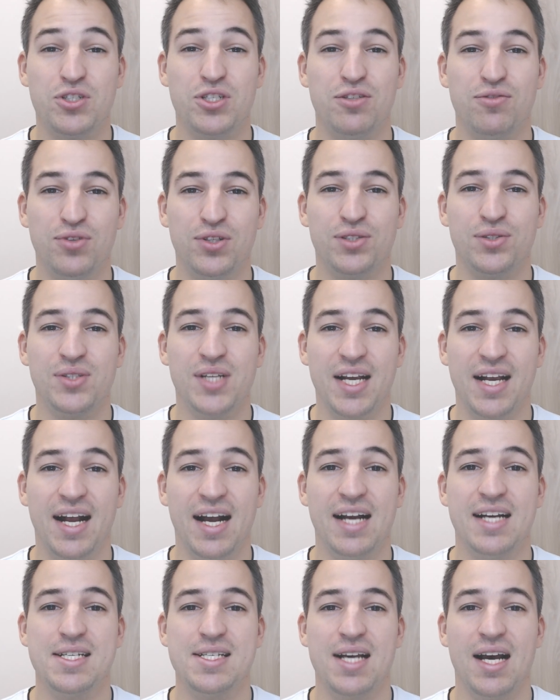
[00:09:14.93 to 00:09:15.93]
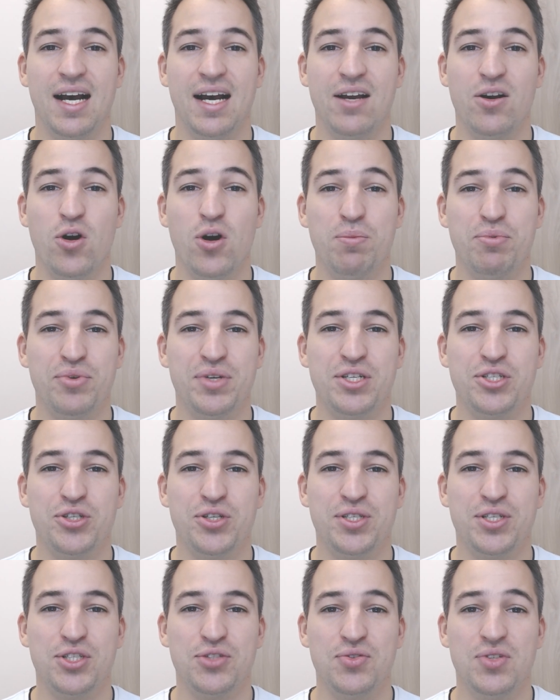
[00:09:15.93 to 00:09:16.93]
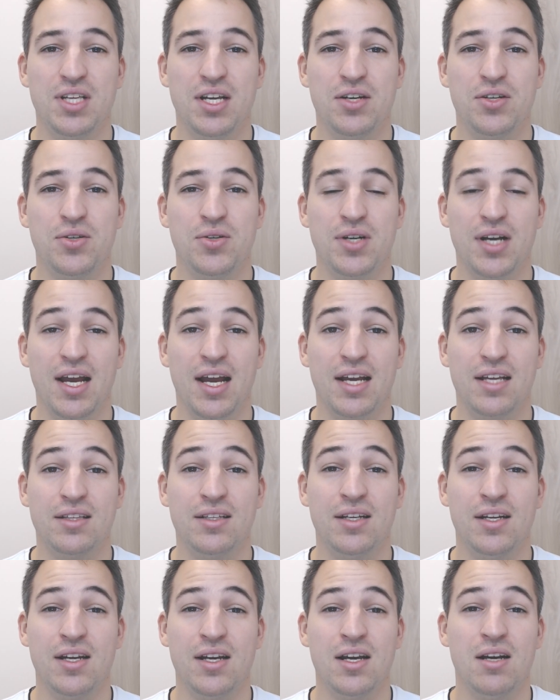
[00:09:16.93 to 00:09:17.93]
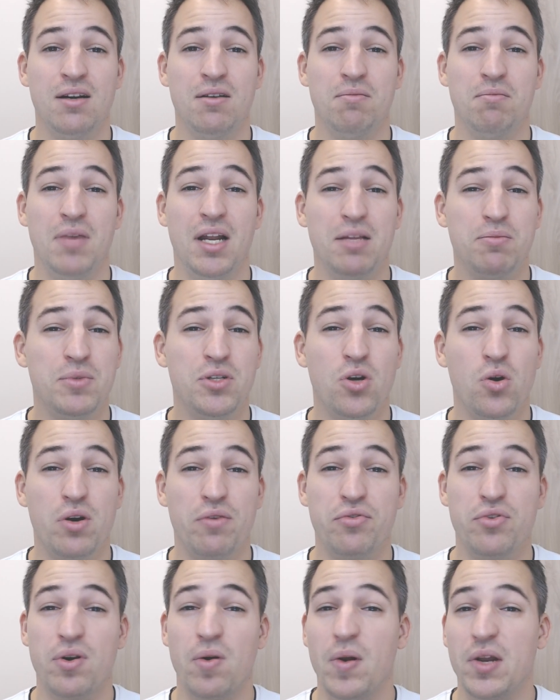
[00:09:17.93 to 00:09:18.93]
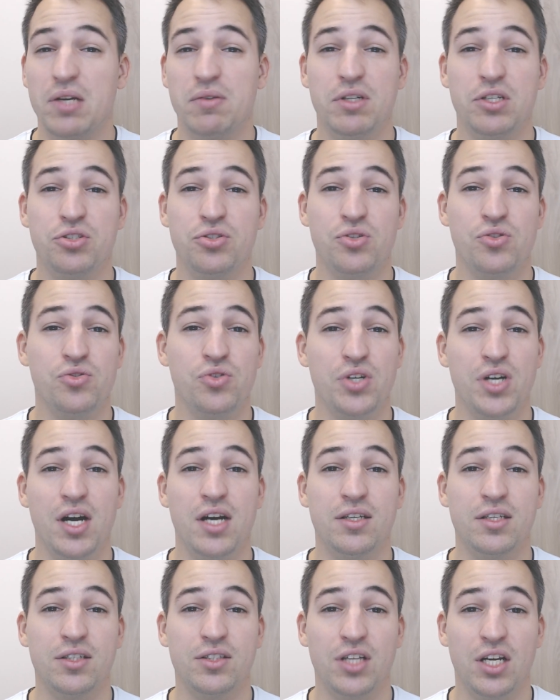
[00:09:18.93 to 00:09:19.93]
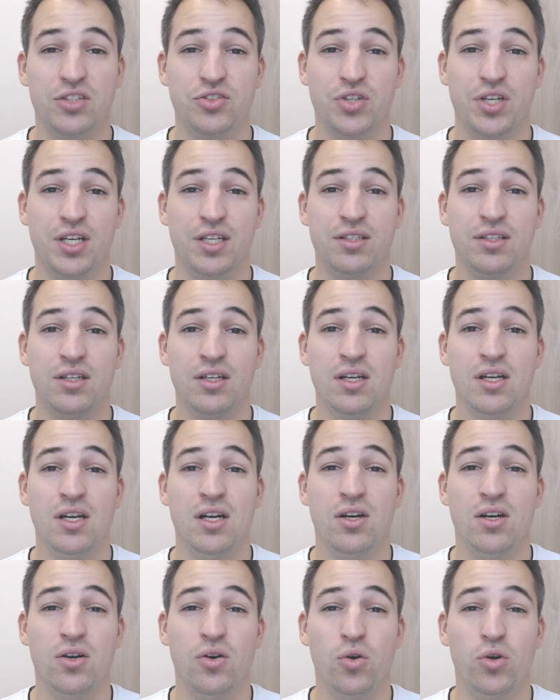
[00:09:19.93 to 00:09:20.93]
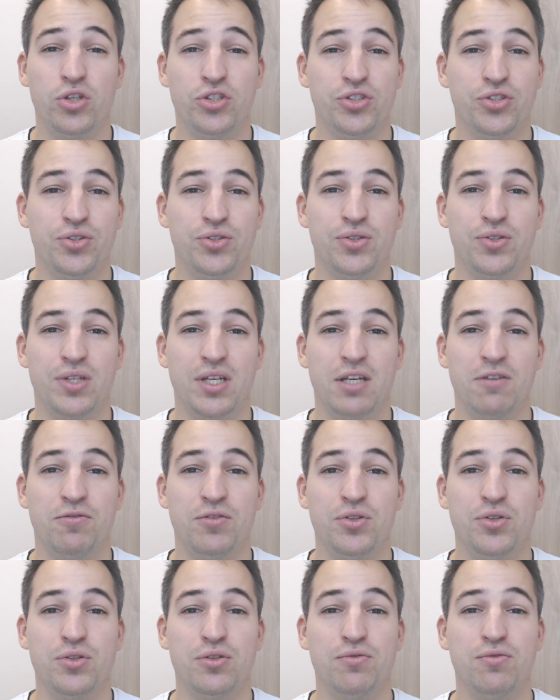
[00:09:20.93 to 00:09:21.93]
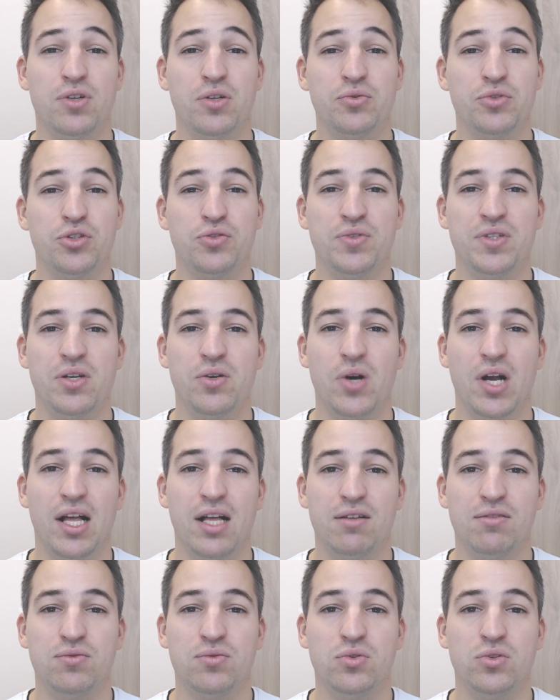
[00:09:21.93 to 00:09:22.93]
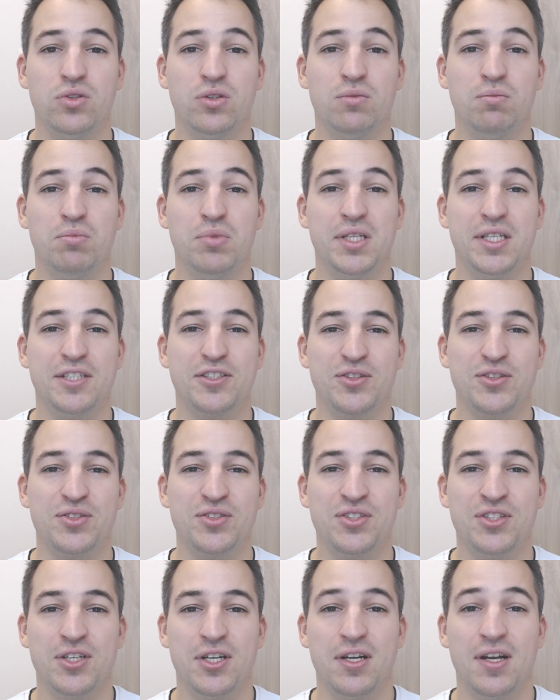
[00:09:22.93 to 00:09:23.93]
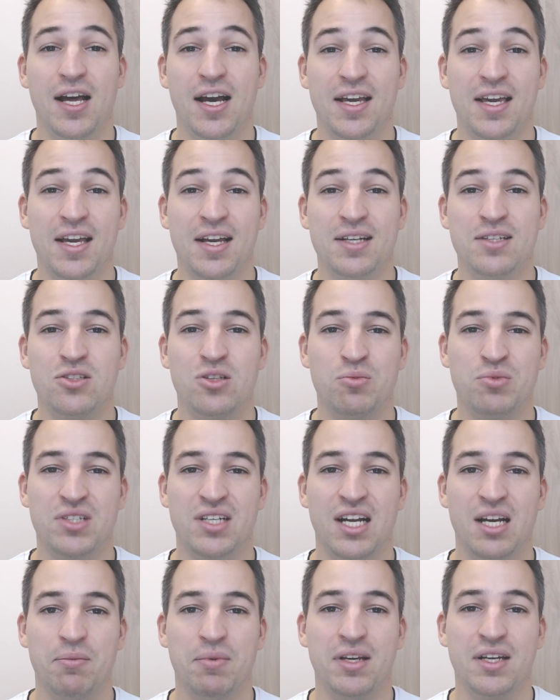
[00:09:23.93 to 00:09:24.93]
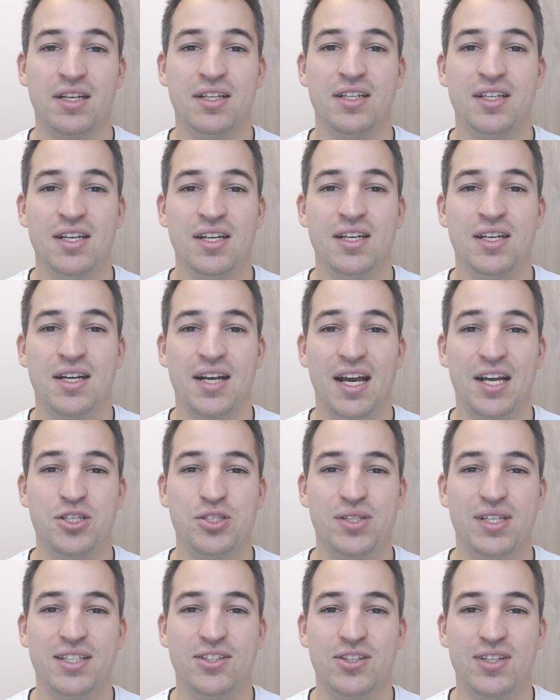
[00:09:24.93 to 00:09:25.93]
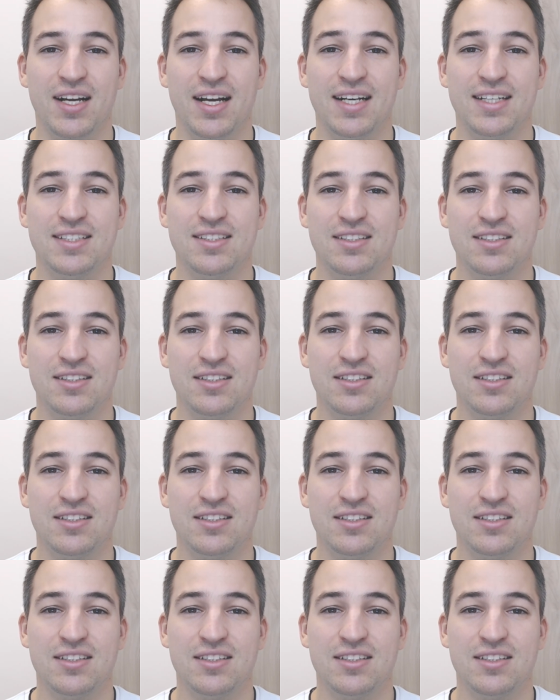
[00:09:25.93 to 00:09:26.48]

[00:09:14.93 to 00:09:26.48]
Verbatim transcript: was it for today guys, I hope you enjoyed this video and let me know if you have any questions regarding Taskade. Also, if you found this video helpful, please consider liking and subscribing. Catch you later guys!